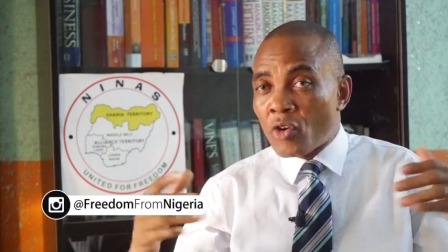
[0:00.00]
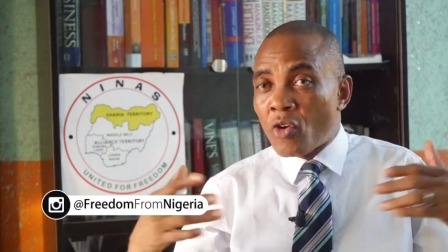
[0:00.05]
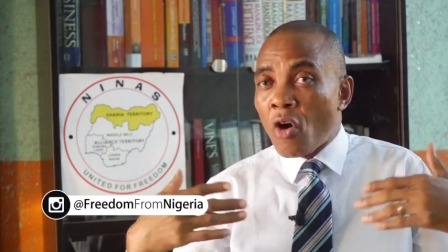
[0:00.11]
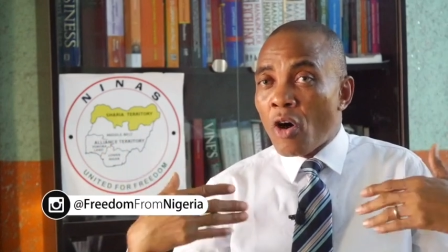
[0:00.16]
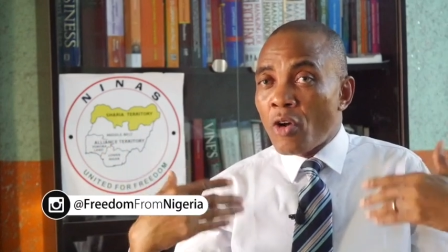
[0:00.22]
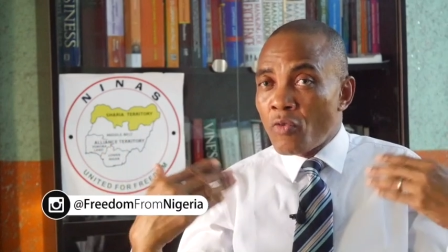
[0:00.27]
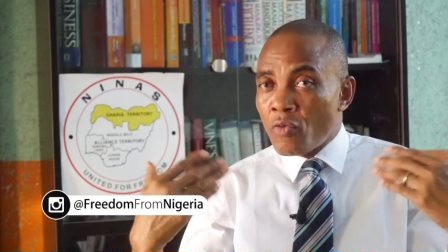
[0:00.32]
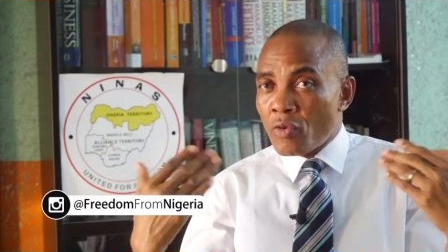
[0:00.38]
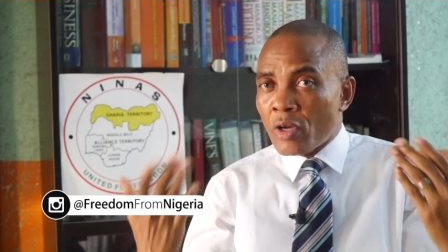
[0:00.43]

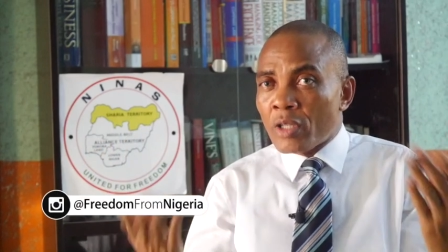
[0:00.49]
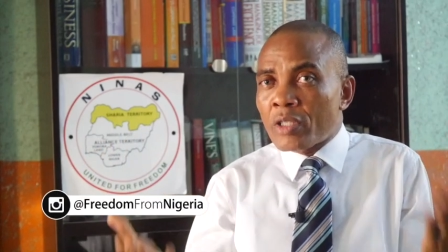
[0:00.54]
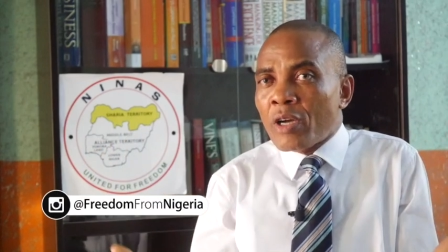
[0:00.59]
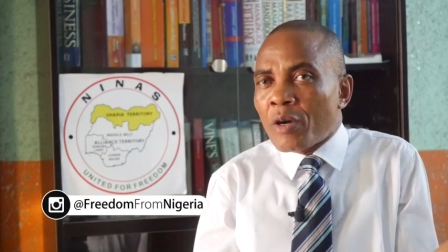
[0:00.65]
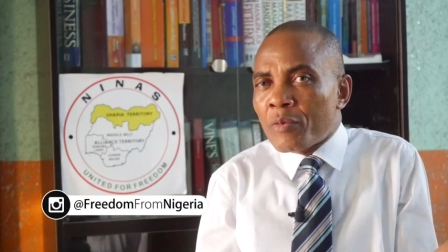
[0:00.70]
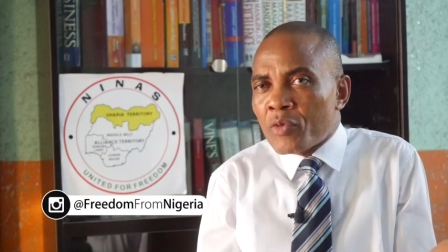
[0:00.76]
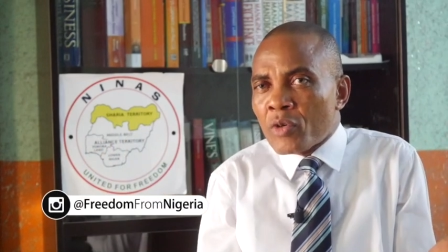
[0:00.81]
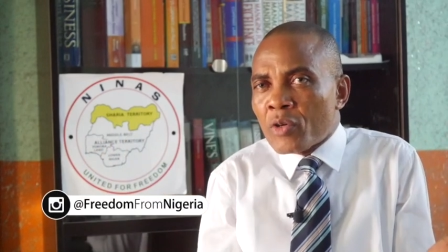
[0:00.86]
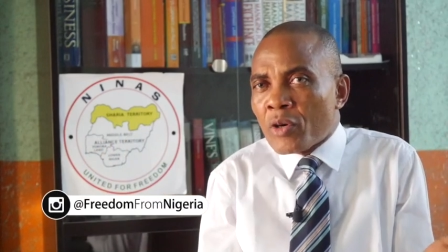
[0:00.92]
God will
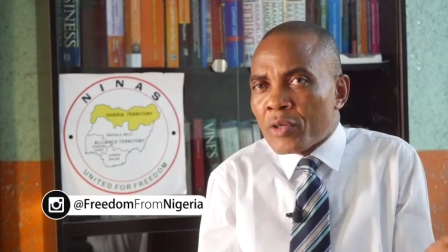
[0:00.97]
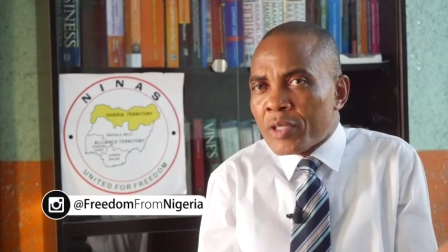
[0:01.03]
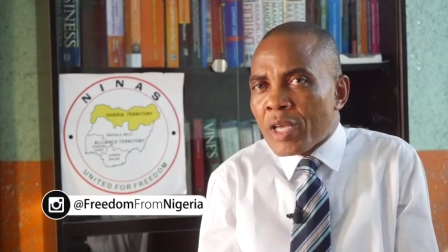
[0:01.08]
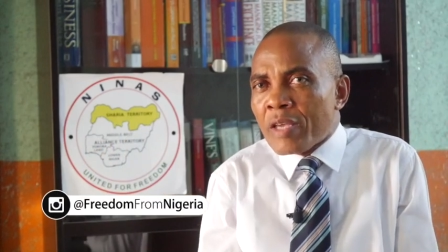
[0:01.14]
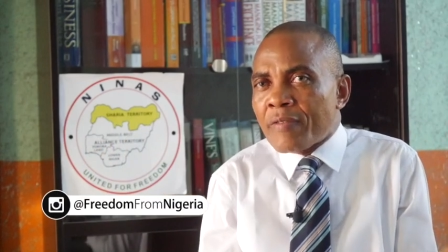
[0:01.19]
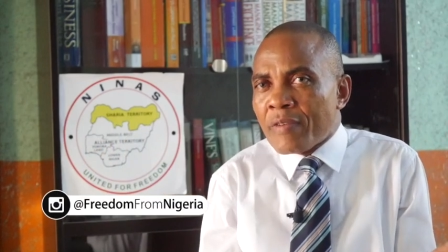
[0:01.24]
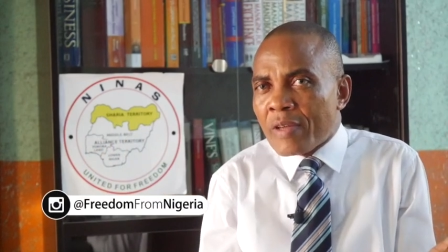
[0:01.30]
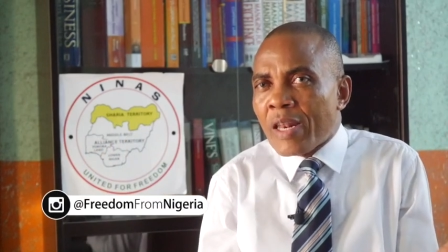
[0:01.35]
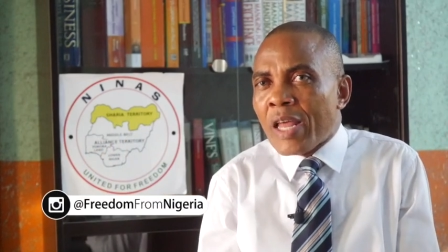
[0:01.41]
not come to
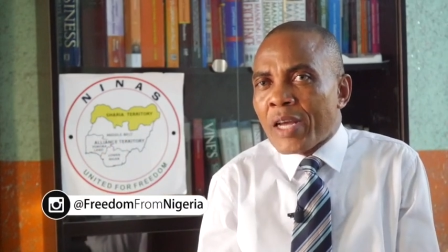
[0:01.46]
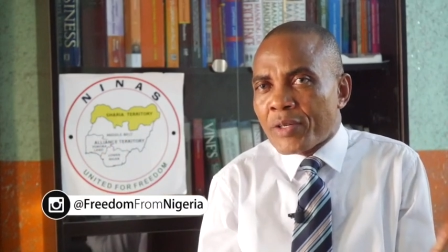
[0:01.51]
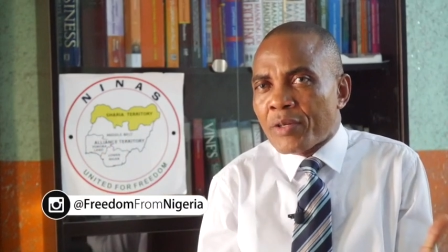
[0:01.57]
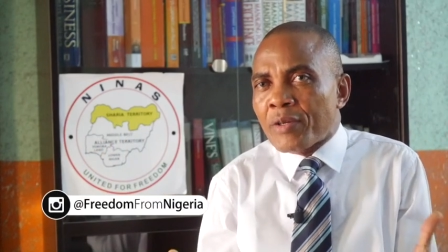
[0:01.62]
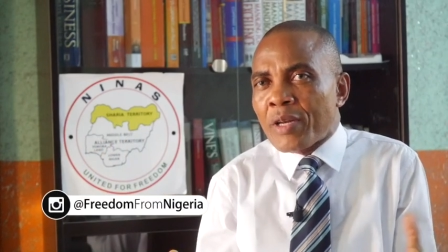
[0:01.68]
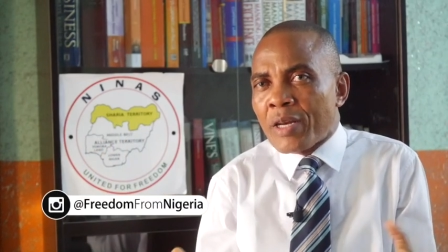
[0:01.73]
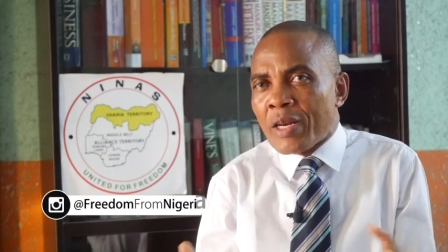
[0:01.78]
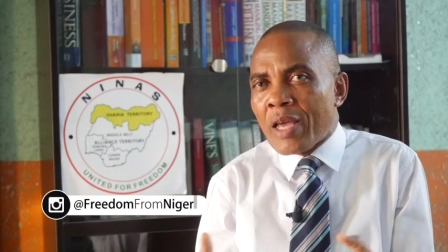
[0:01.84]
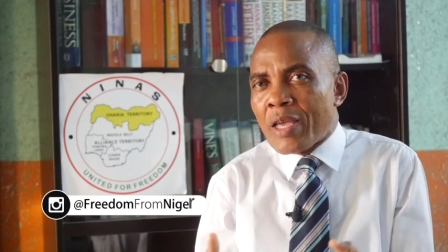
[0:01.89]
contest
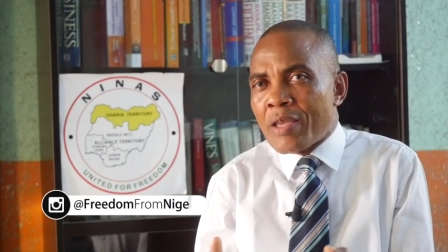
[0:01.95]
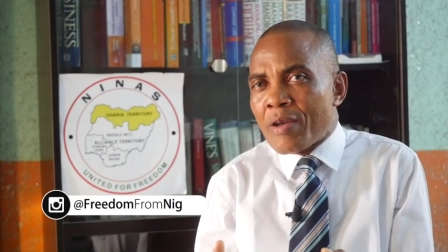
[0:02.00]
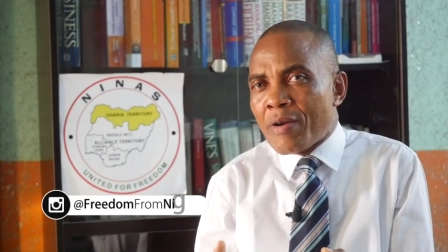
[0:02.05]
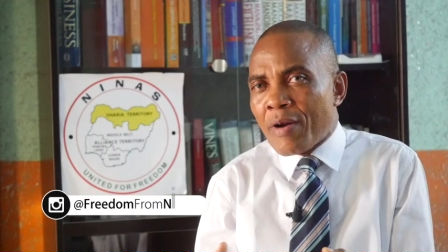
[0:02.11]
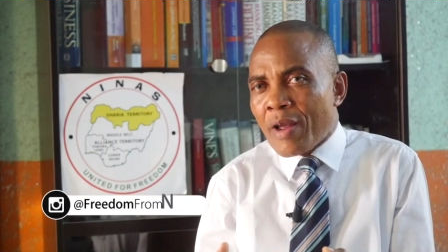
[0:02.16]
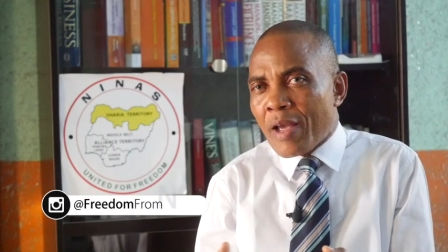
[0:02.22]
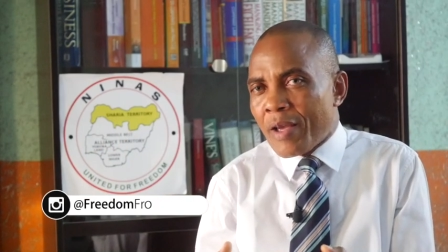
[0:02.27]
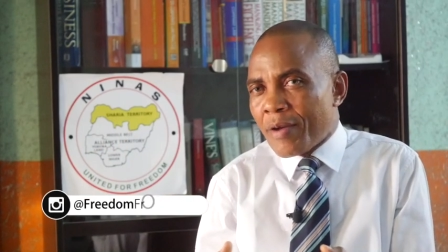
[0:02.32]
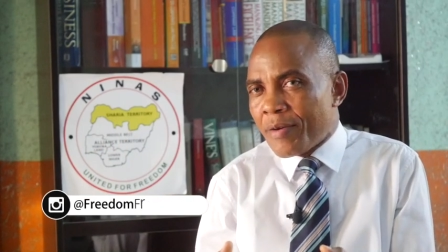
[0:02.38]
election in
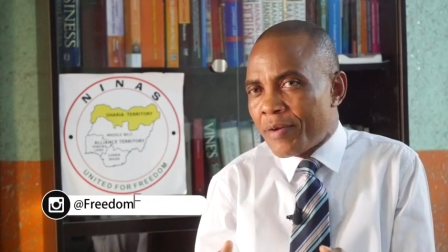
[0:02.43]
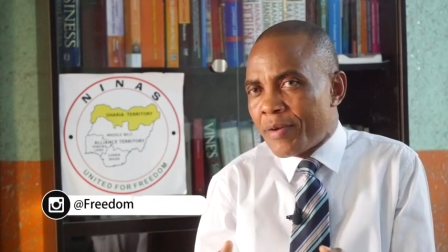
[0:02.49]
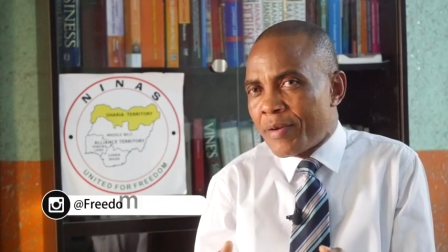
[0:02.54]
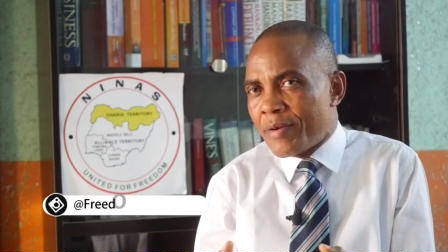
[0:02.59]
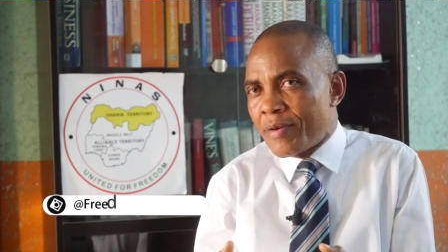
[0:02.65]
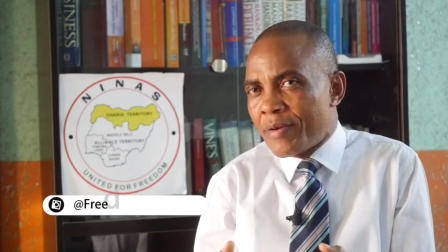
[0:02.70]
Nigeria